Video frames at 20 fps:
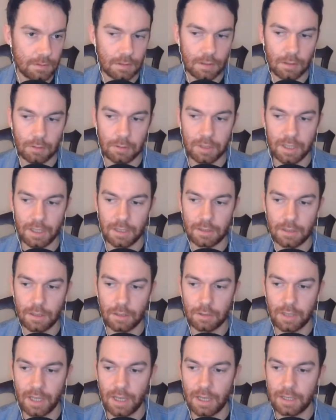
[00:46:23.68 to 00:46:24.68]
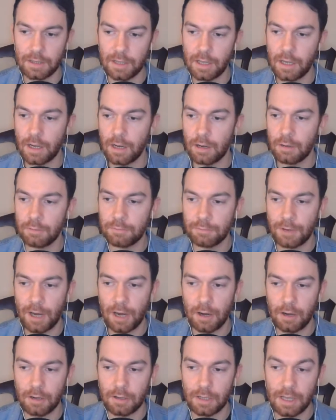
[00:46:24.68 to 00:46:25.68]
Okay. And they are
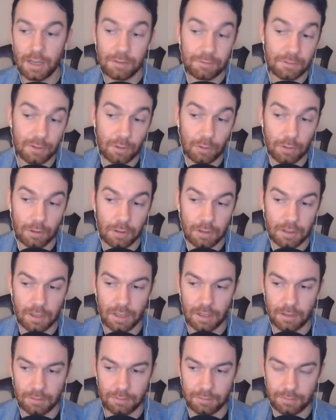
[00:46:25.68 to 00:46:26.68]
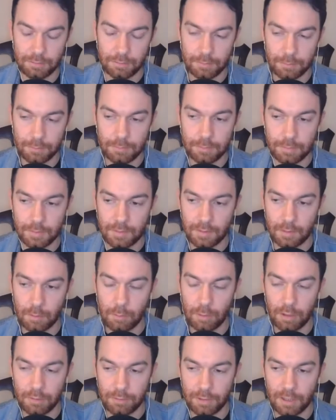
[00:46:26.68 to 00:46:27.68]
far left, or kind of
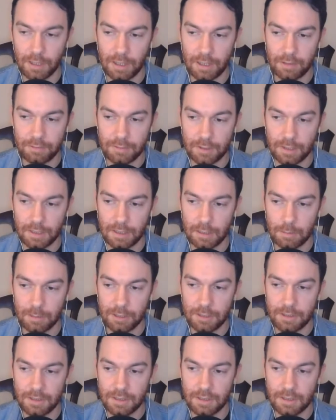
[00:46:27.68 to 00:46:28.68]
somewhat far left a little bit?